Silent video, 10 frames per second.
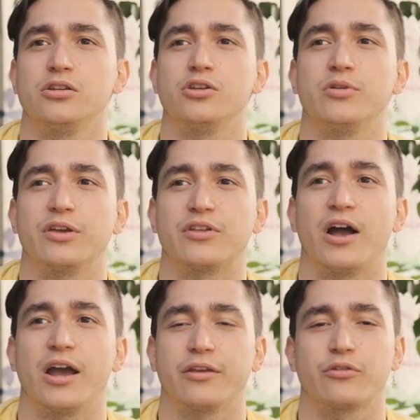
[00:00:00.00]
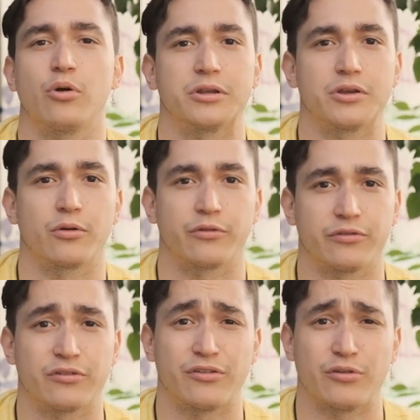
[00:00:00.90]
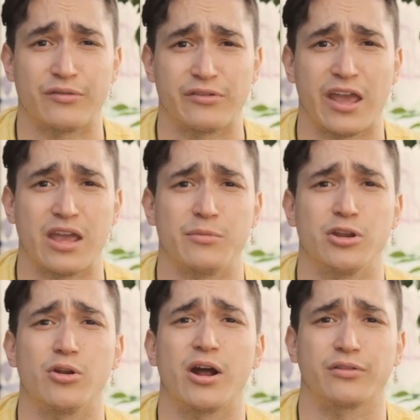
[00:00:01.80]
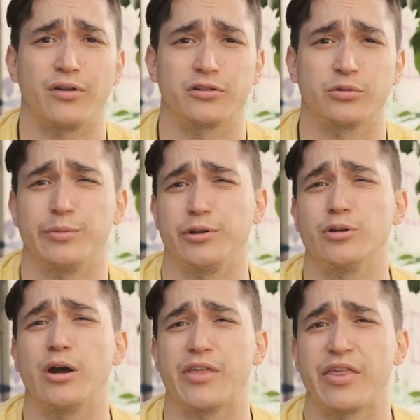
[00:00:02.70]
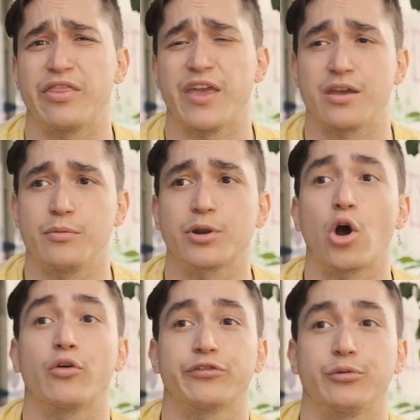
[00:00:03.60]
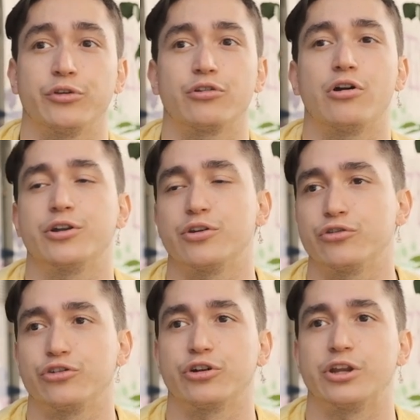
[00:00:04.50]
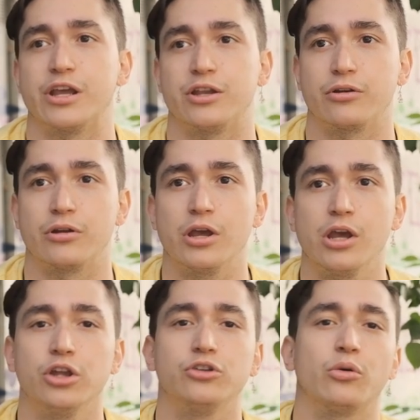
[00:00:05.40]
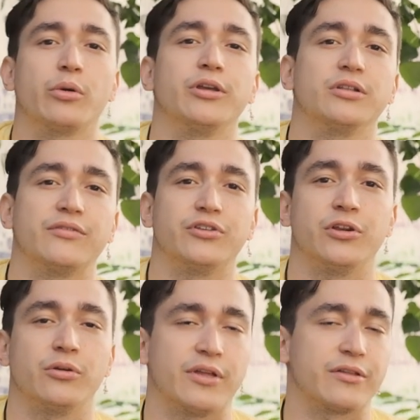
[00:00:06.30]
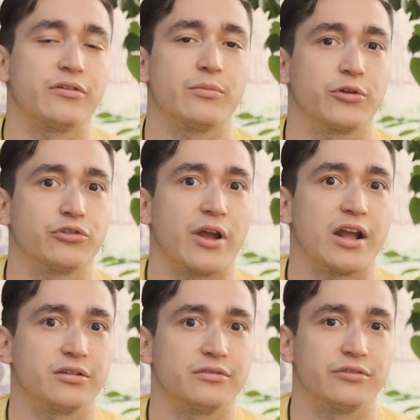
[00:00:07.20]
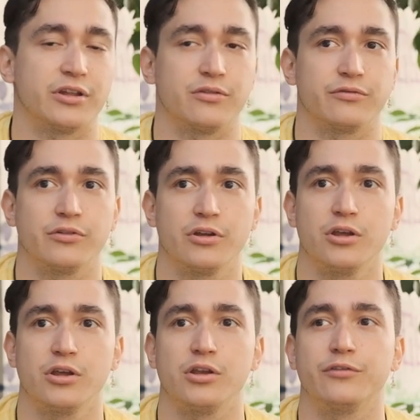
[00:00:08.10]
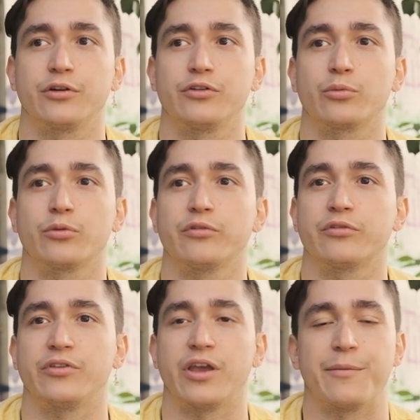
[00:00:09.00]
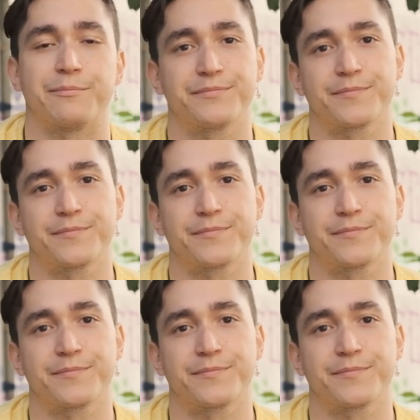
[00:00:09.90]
you get the highest quality girls is because you have game and you know how to talk to women, you know how they think, but also you're on your journey and you're doing what you love to do, and that's super attractive, and you've you've learned the rules of the game.